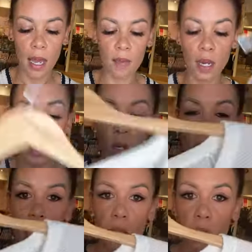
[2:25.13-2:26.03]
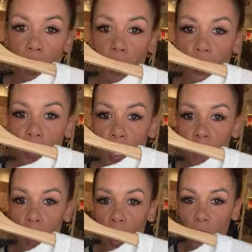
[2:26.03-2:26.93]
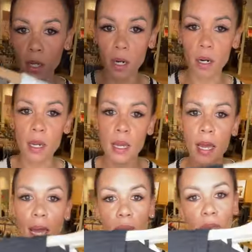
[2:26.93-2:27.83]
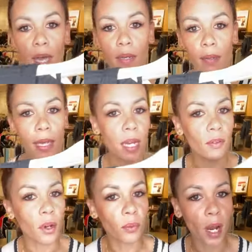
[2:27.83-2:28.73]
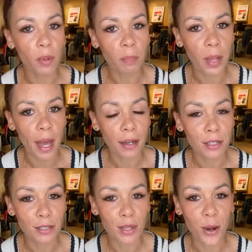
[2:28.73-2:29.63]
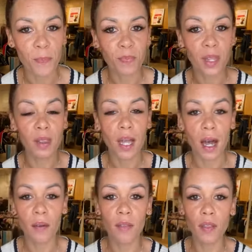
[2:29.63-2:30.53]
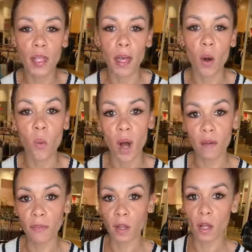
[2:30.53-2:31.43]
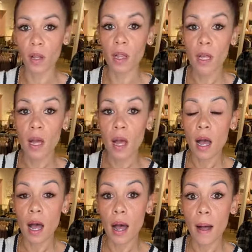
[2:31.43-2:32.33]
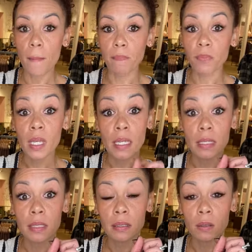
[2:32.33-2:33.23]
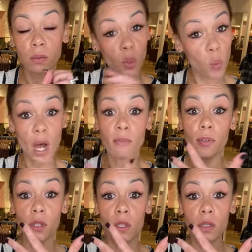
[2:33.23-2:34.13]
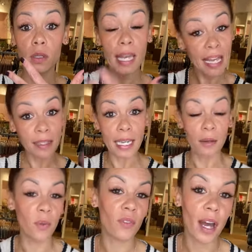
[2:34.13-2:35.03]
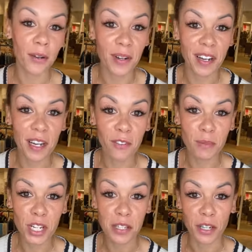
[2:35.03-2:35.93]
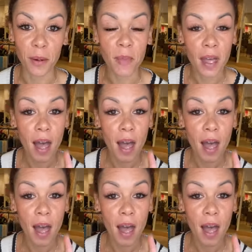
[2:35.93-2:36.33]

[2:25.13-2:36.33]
And then a great little cream color and then can never go wrong with black. So love the waffle, um, the waffle Henley we've got going on here from Chaser.